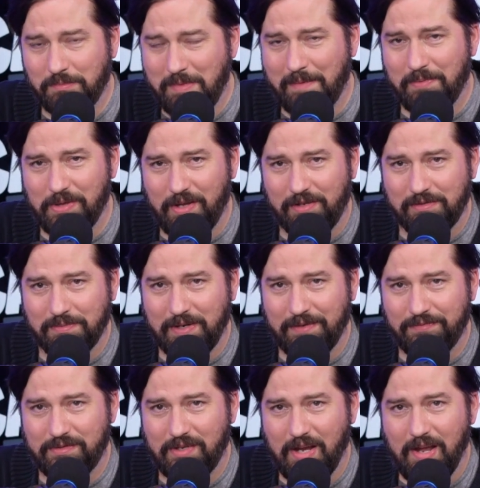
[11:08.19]
Remember those
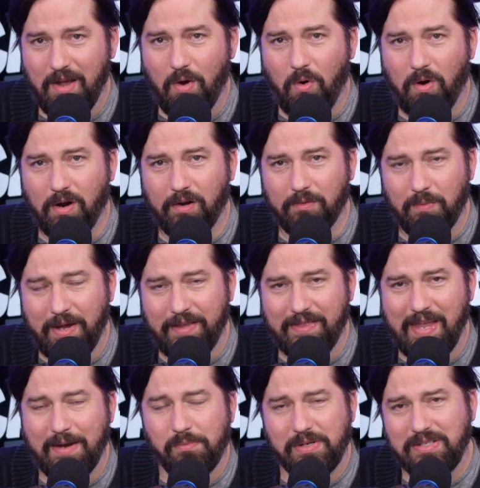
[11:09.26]
riffs? Or when
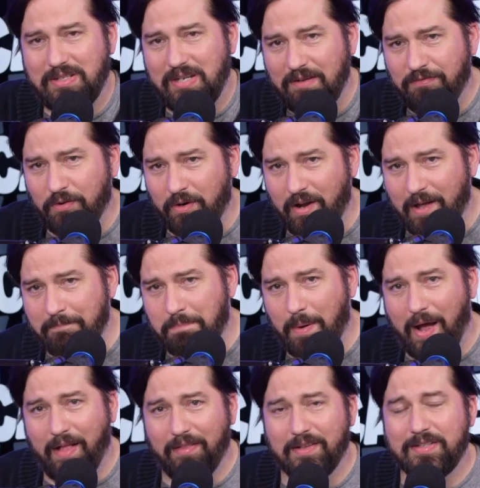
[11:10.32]
they would differ on
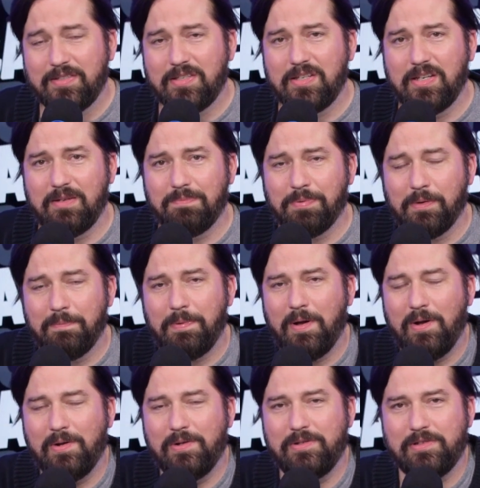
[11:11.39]
policy
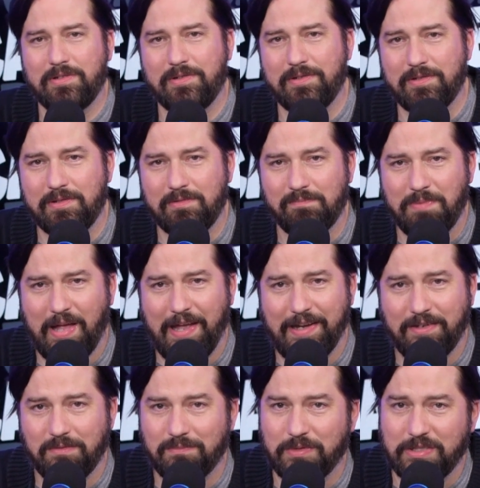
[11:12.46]
proposals and
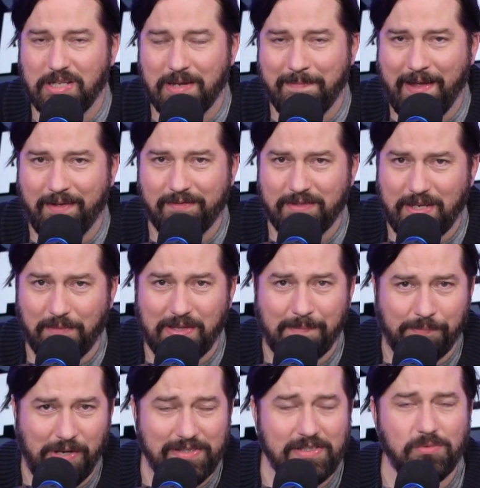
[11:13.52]
Biden would come out and say, what the
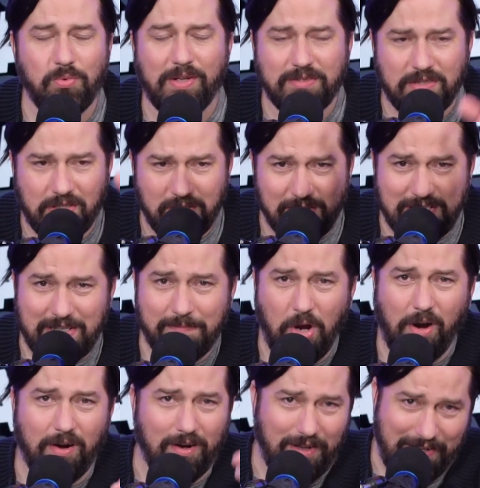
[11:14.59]
president wants to do is
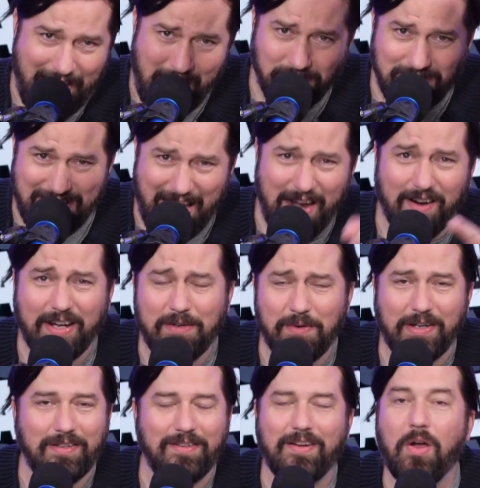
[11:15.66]
immoral, and how dare he?
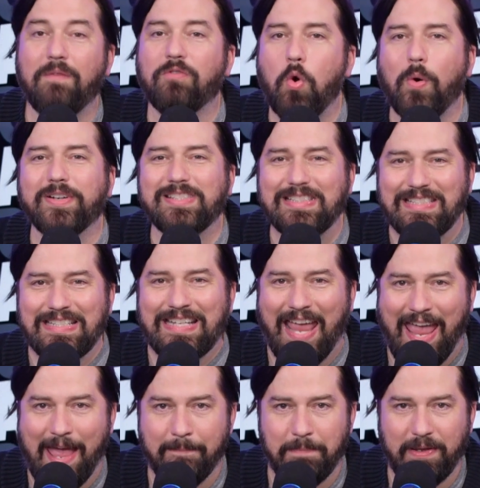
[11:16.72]
No, of course, it didn't
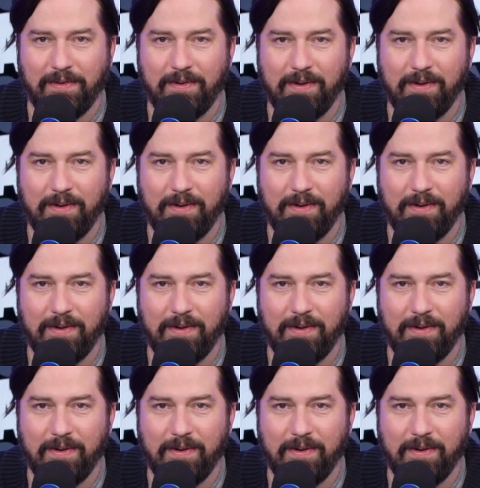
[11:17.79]
happen.